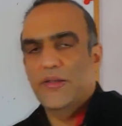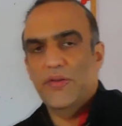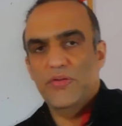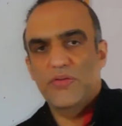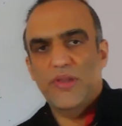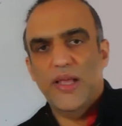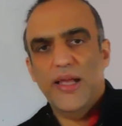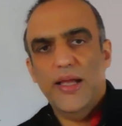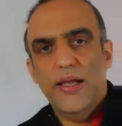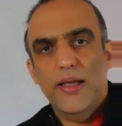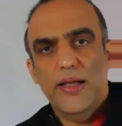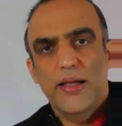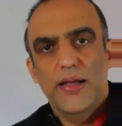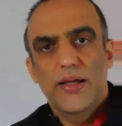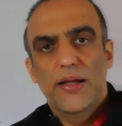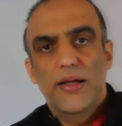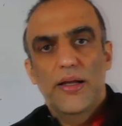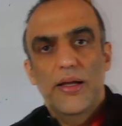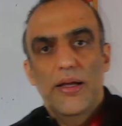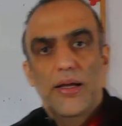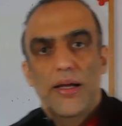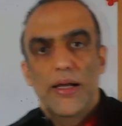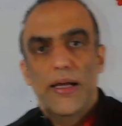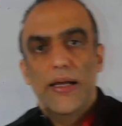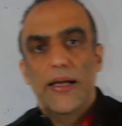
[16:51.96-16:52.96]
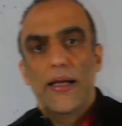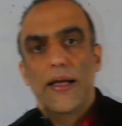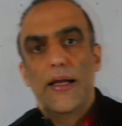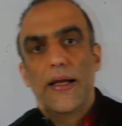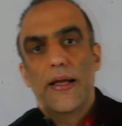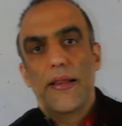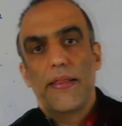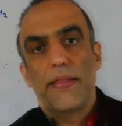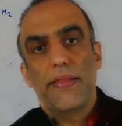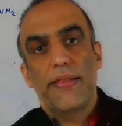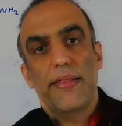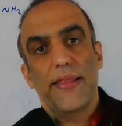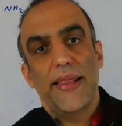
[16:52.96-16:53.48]
is a
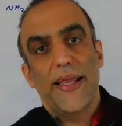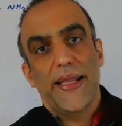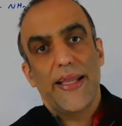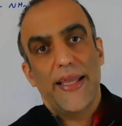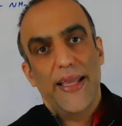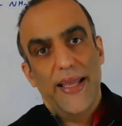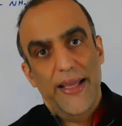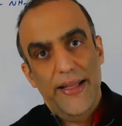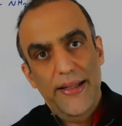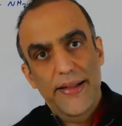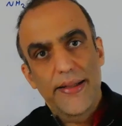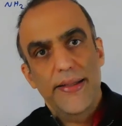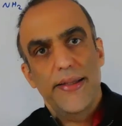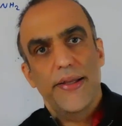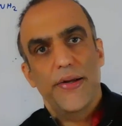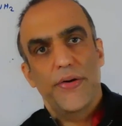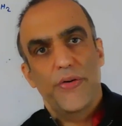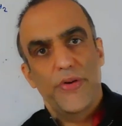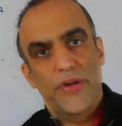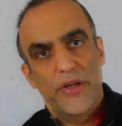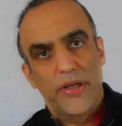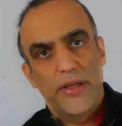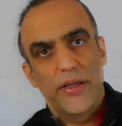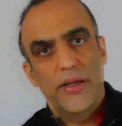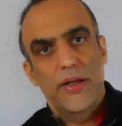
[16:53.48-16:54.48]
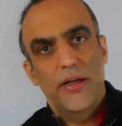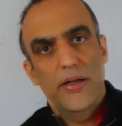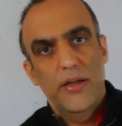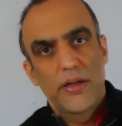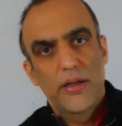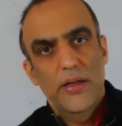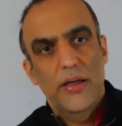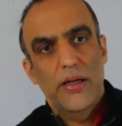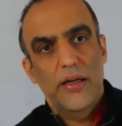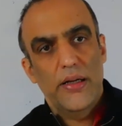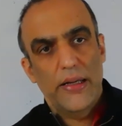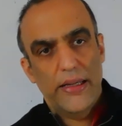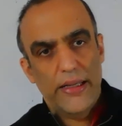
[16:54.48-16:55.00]
secondary
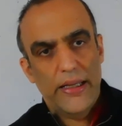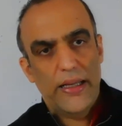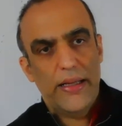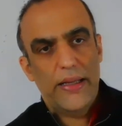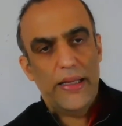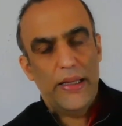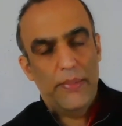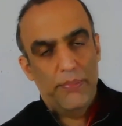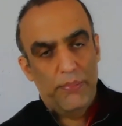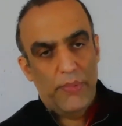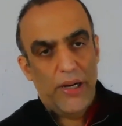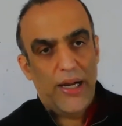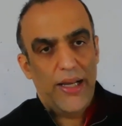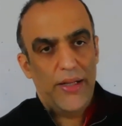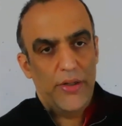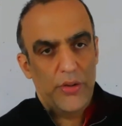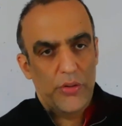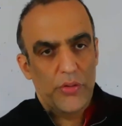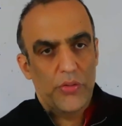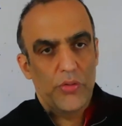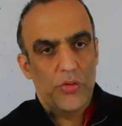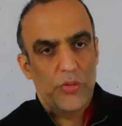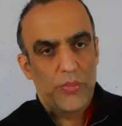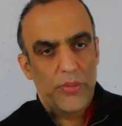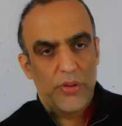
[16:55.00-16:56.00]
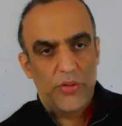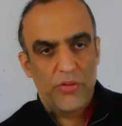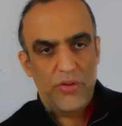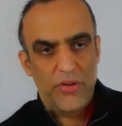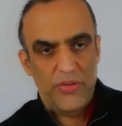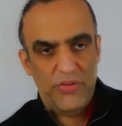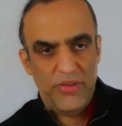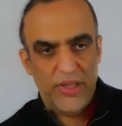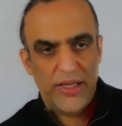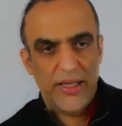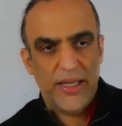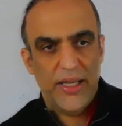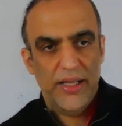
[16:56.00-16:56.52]
amine group. It's a
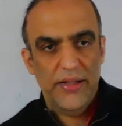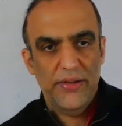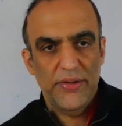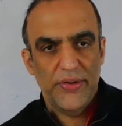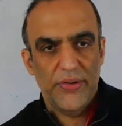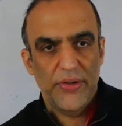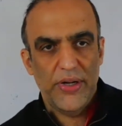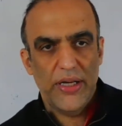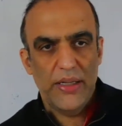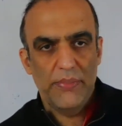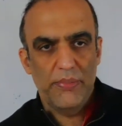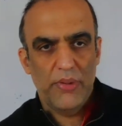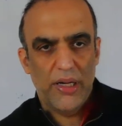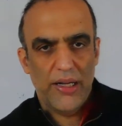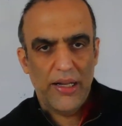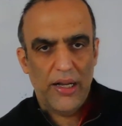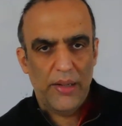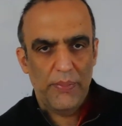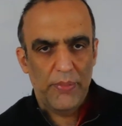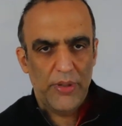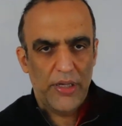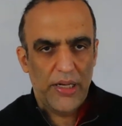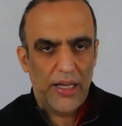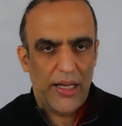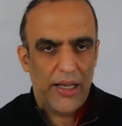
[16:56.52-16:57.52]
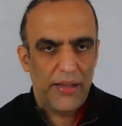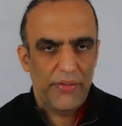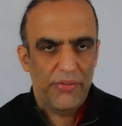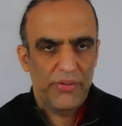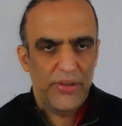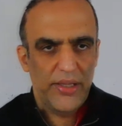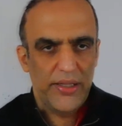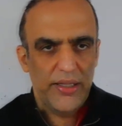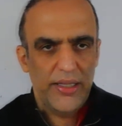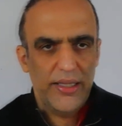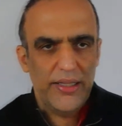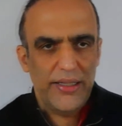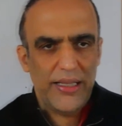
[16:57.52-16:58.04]
secondary amino
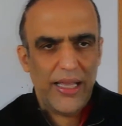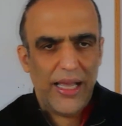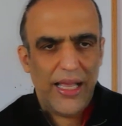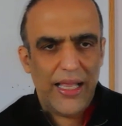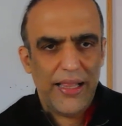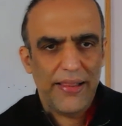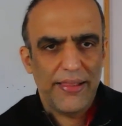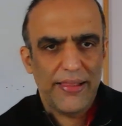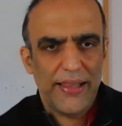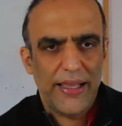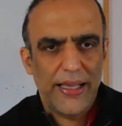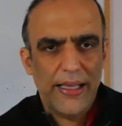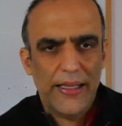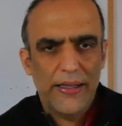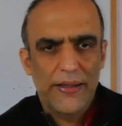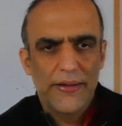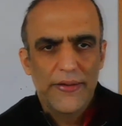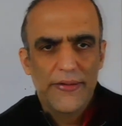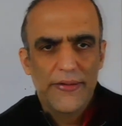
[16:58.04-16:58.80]
acid. It has a,